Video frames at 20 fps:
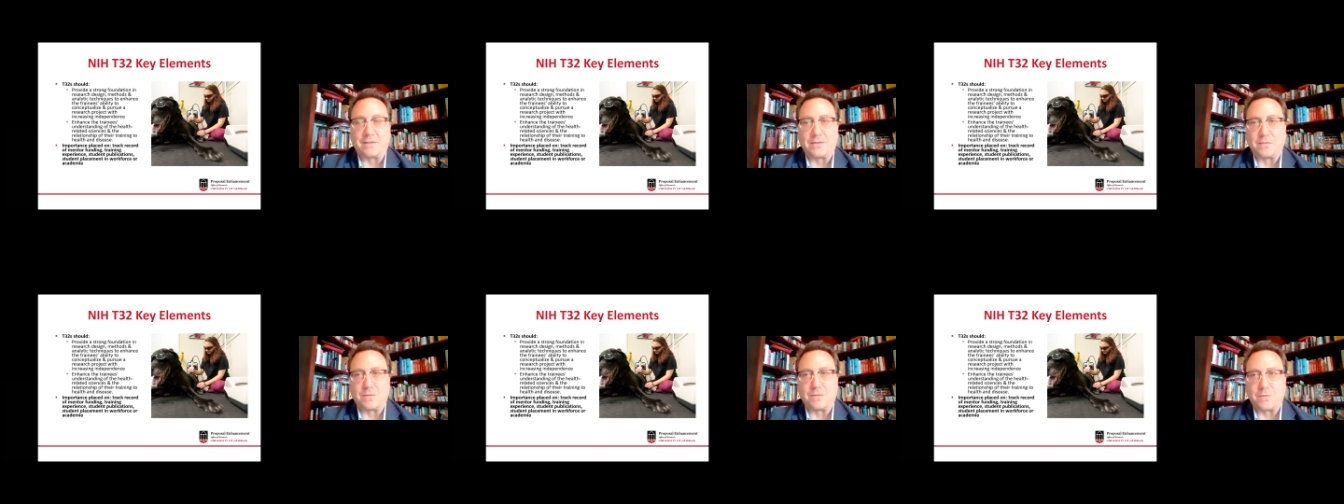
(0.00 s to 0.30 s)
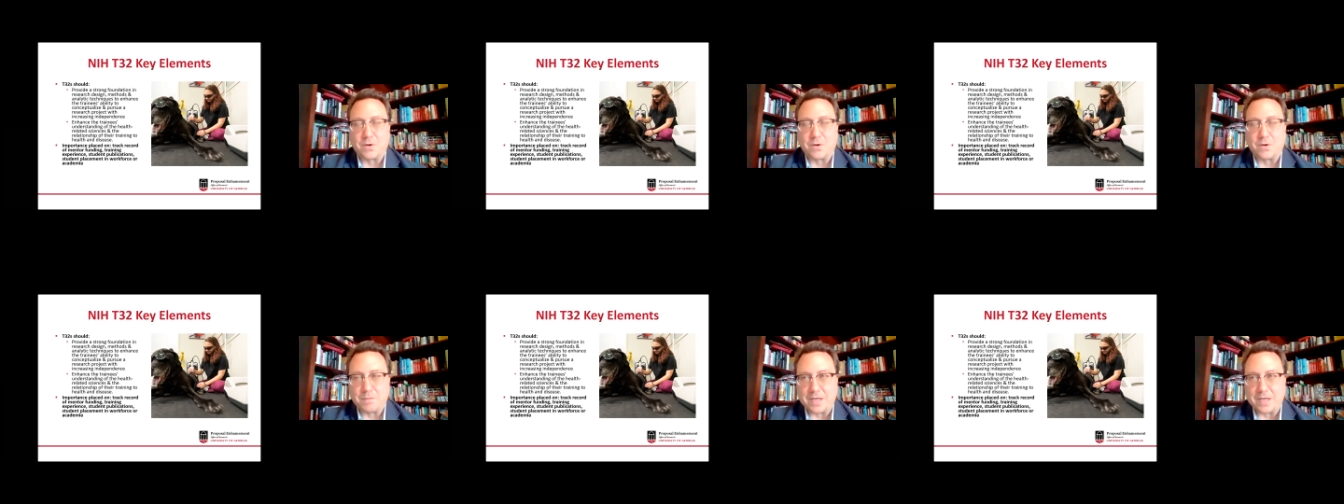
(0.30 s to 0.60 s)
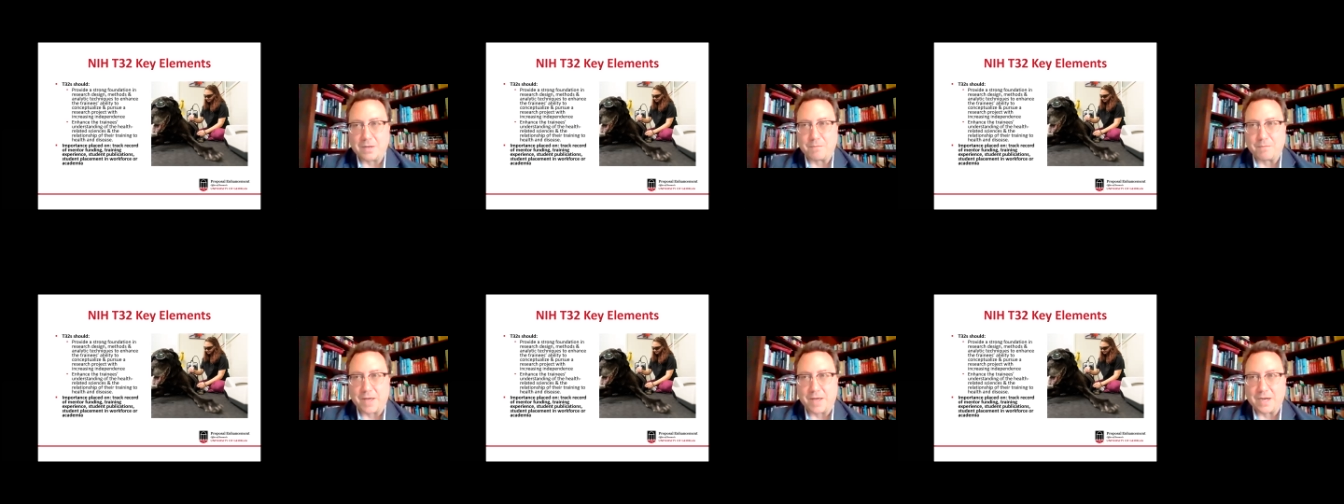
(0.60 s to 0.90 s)
we wouldn't be
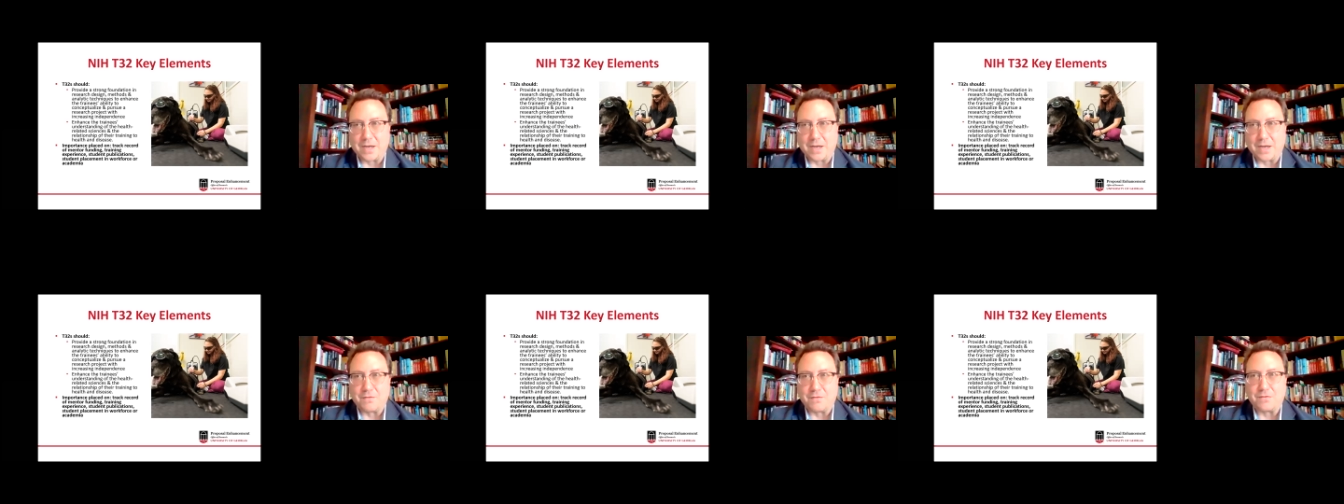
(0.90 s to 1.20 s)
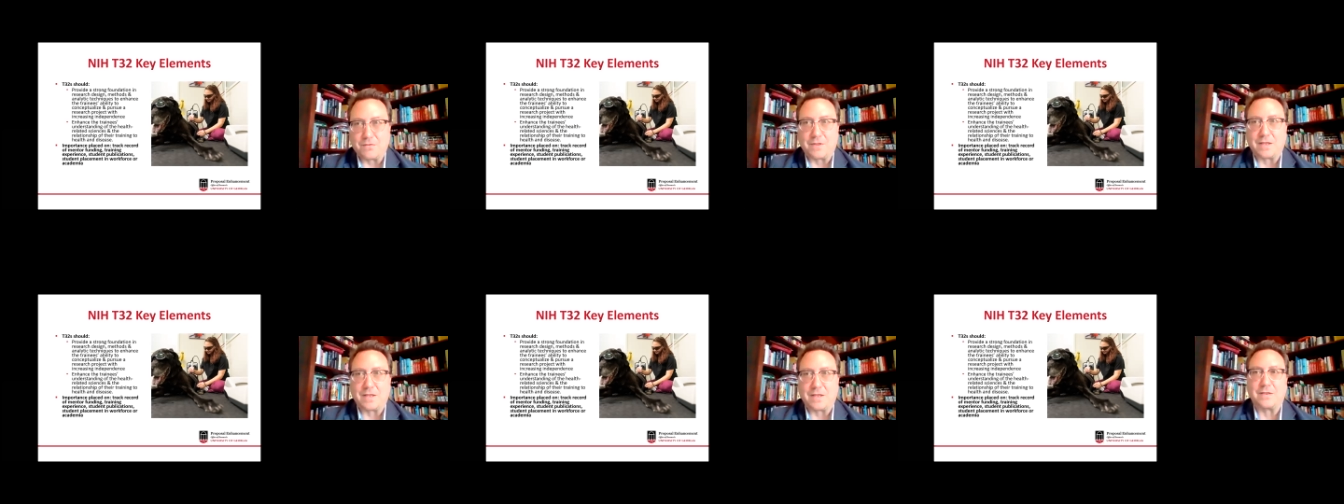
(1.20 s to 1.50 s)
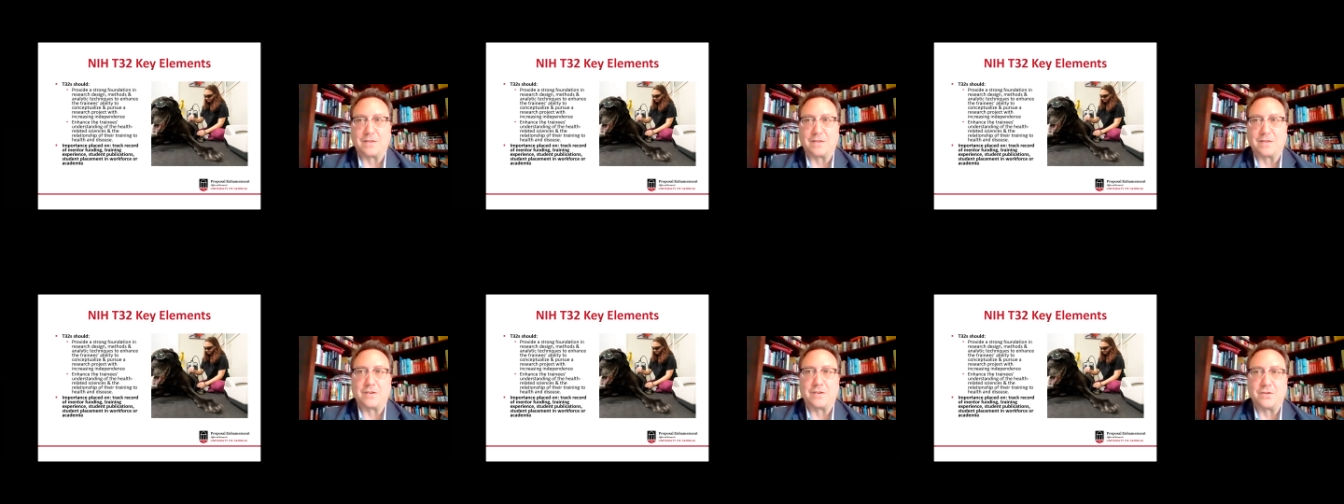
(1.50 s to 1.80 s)
competitive,
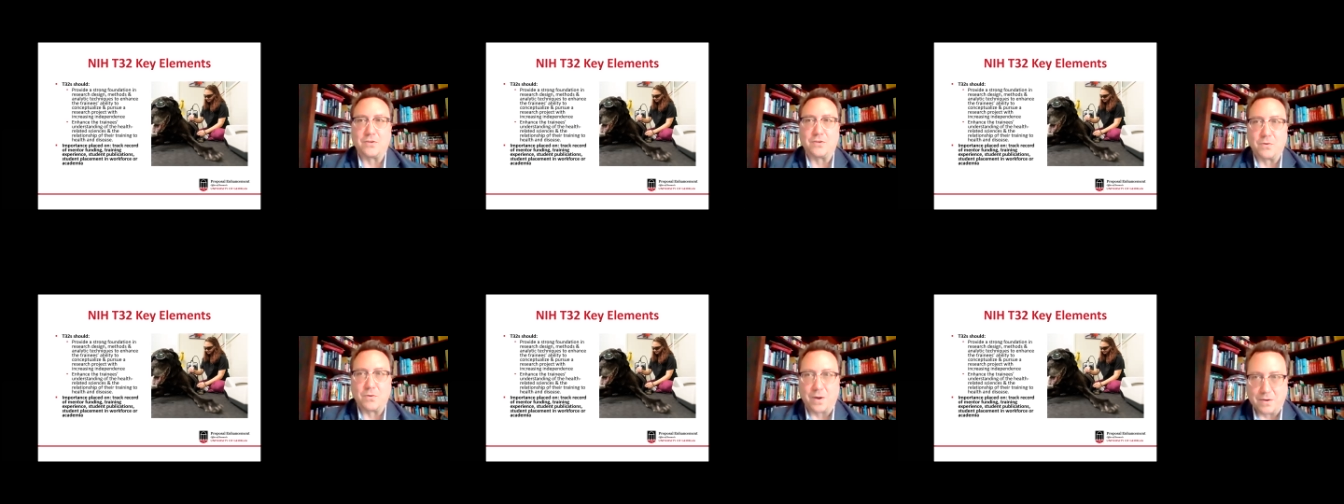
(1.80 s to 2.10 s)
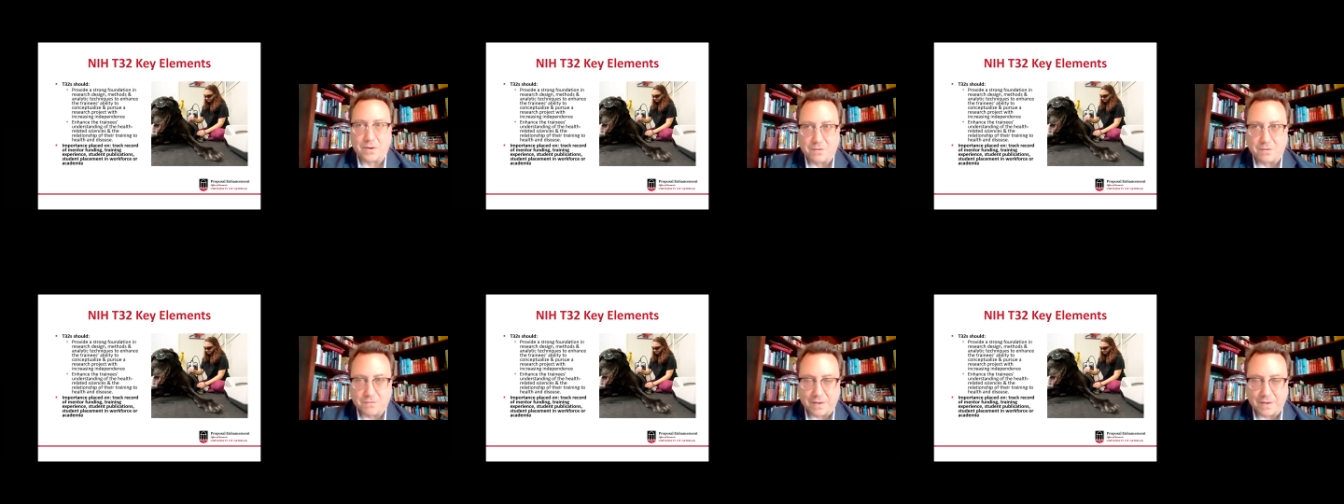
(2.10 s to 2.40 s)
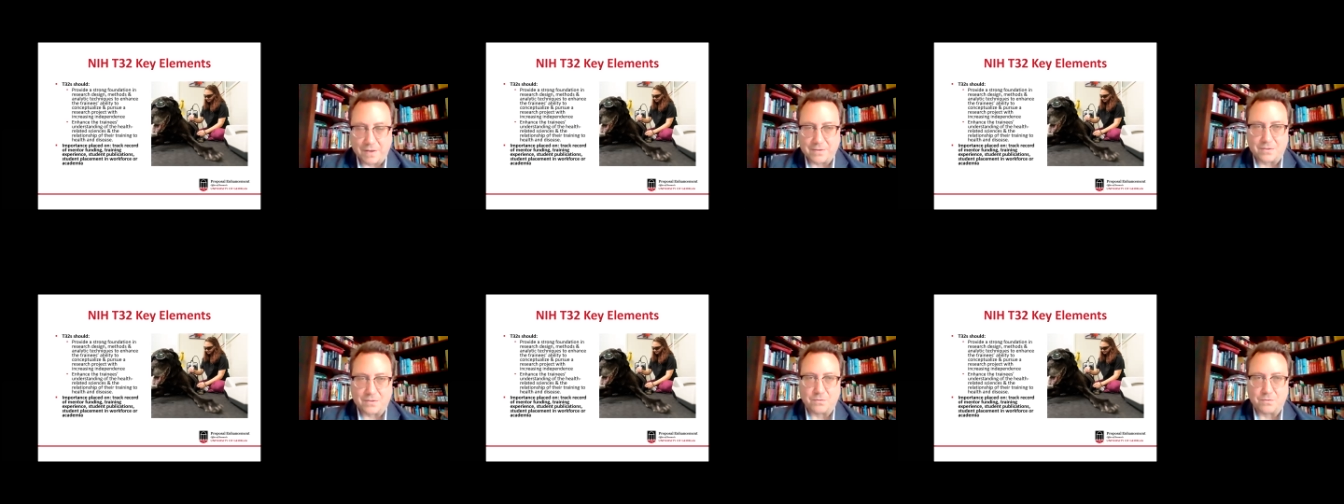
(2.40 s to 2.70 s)
then do you want to invest the